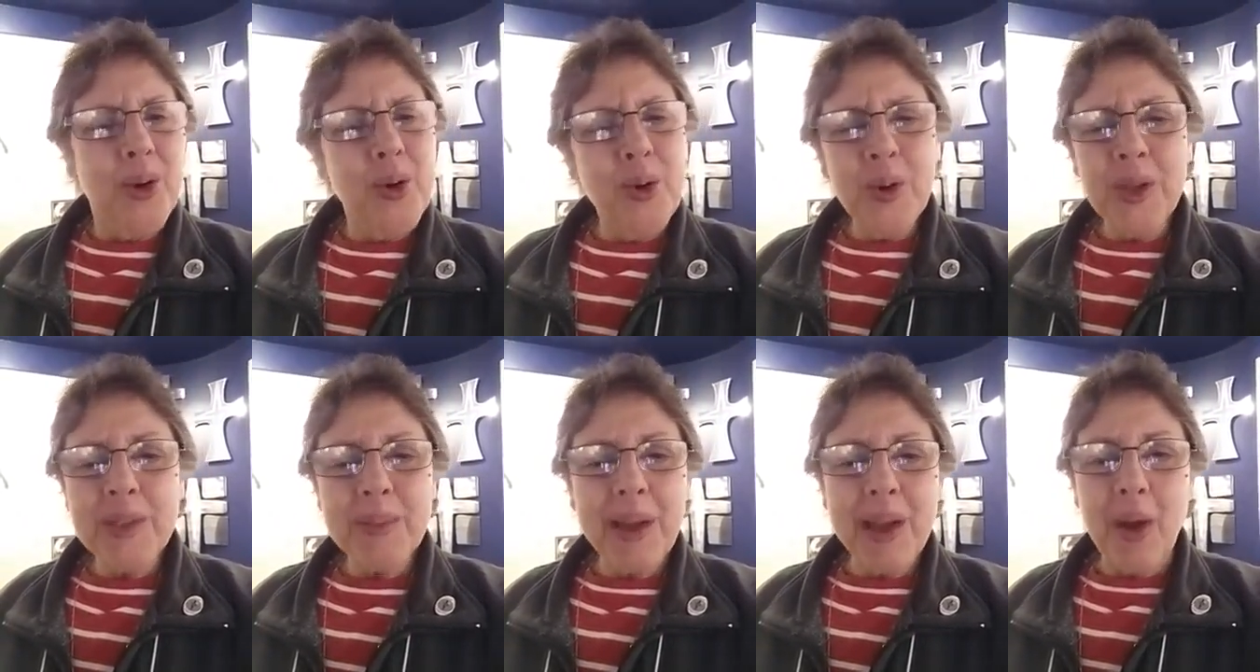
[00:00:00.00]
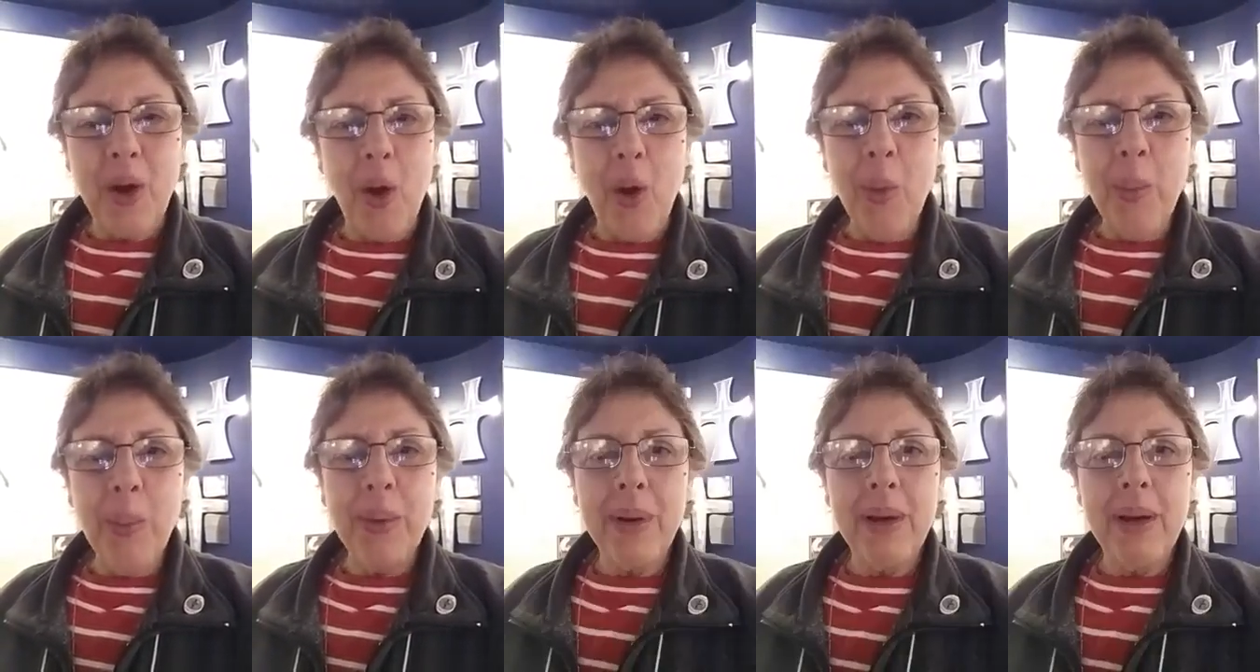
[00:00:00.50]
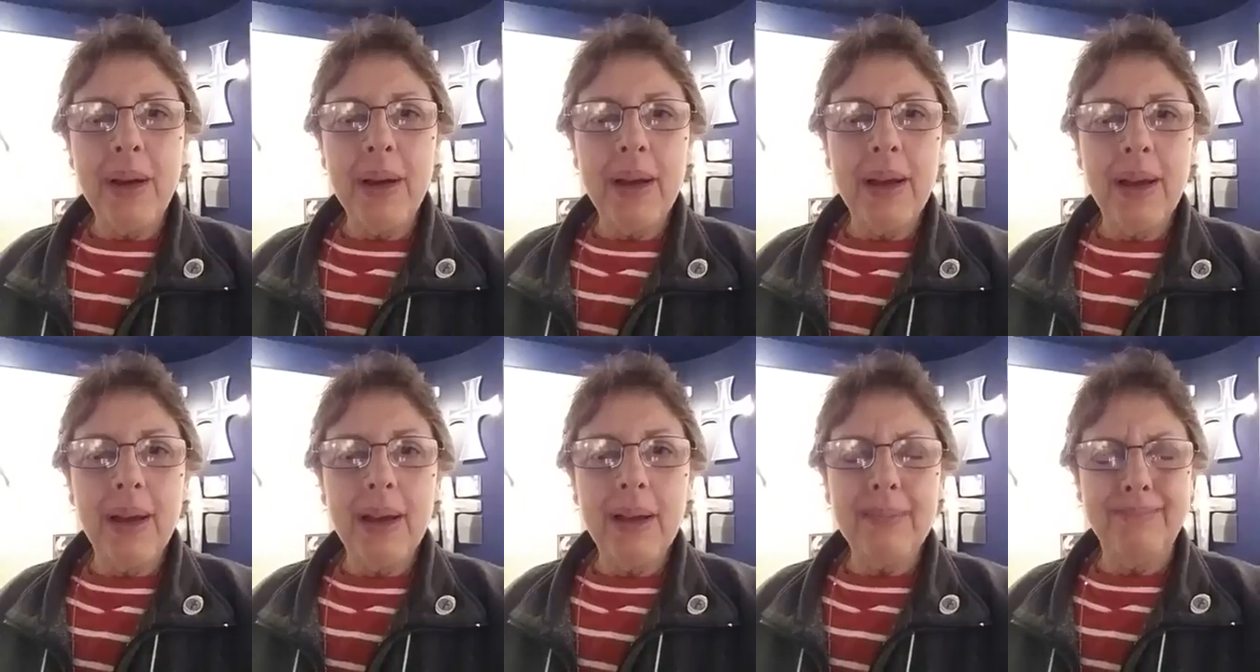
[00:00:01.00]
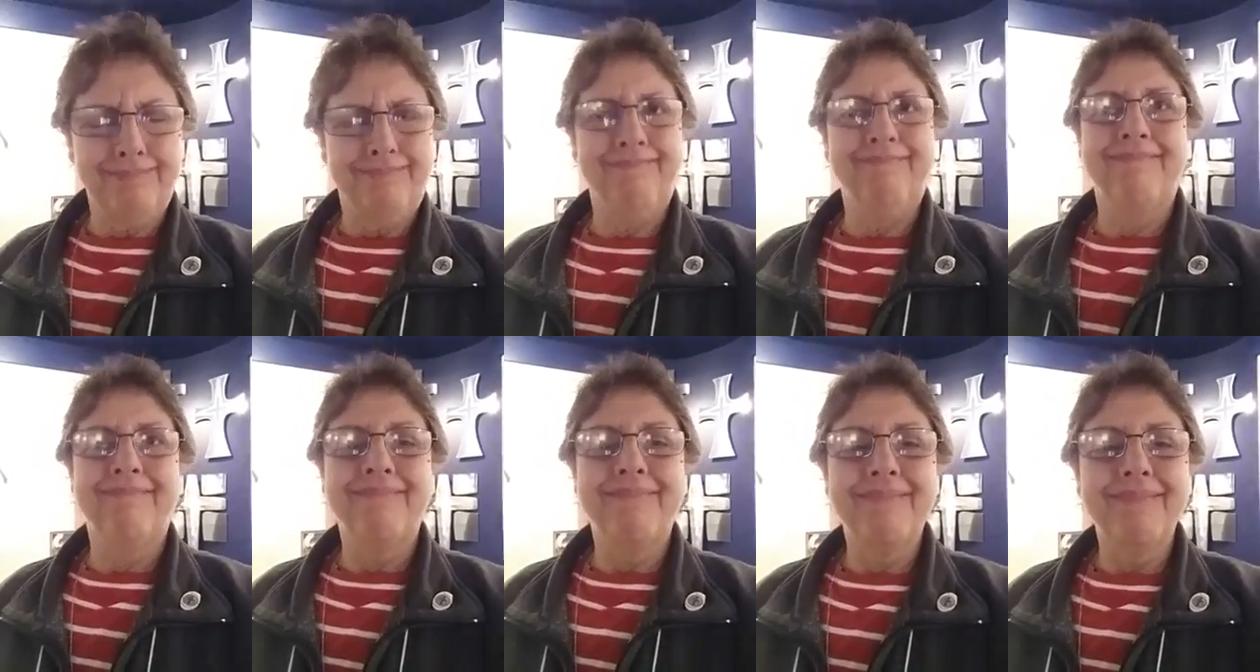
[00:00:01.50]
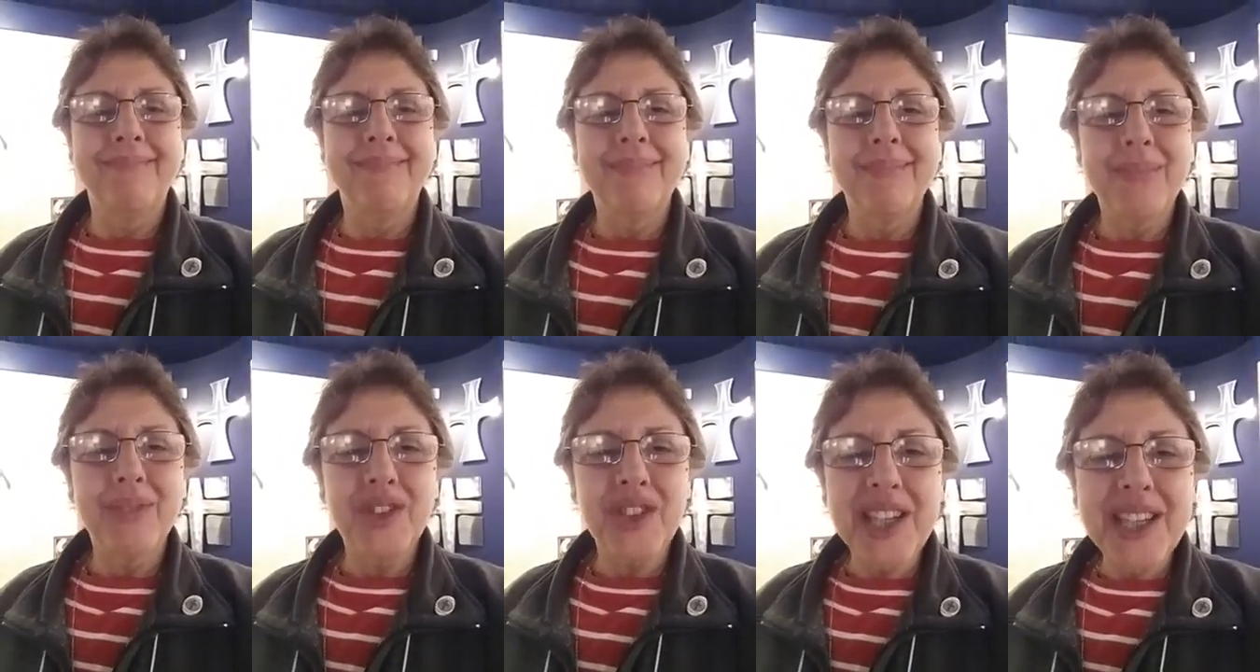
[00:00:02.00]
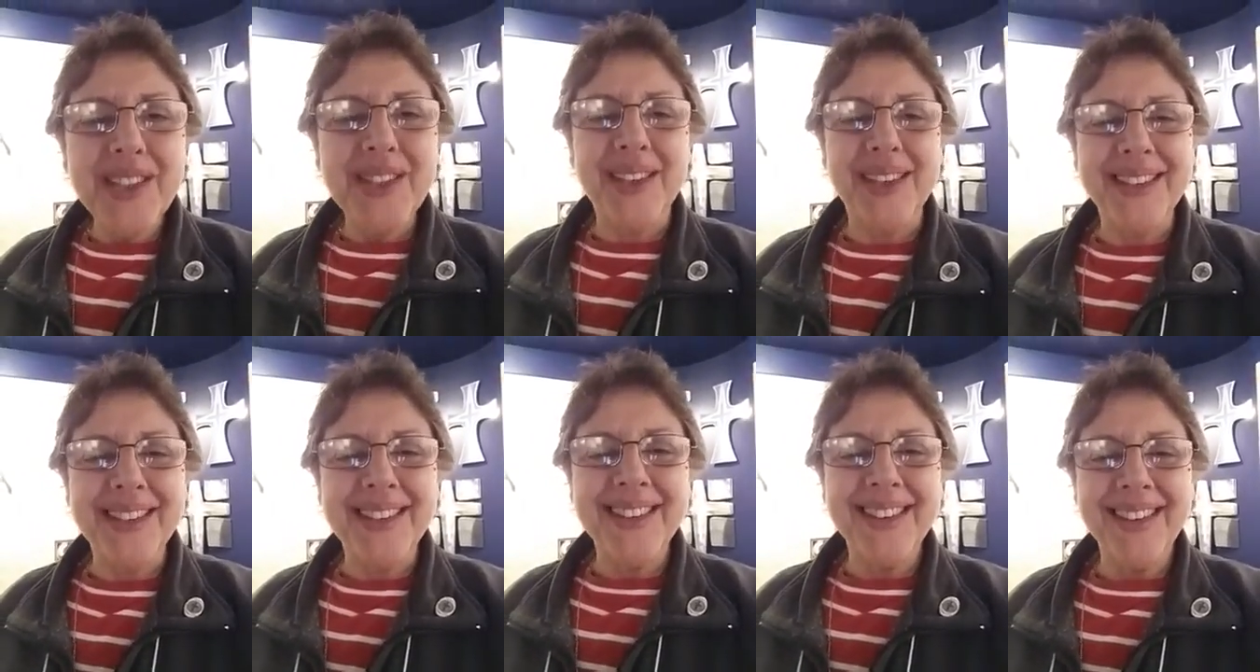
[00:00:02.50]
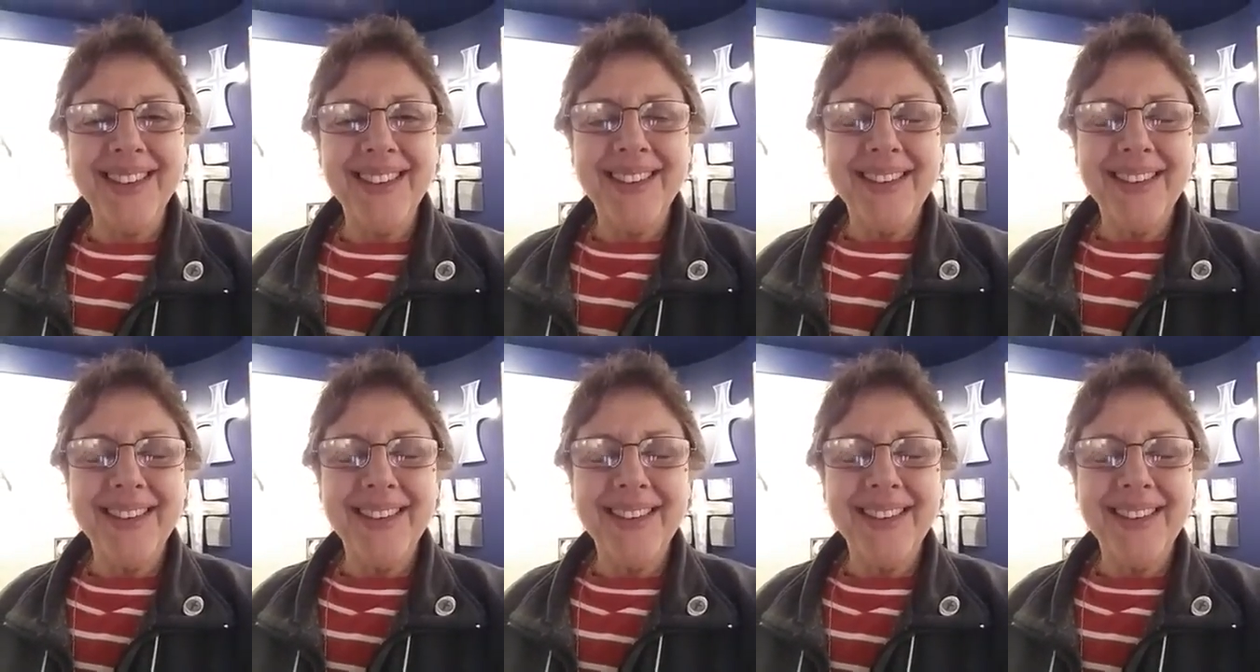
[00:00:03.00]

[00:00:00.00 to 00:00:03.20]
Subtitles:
Who is my hope? Jesus.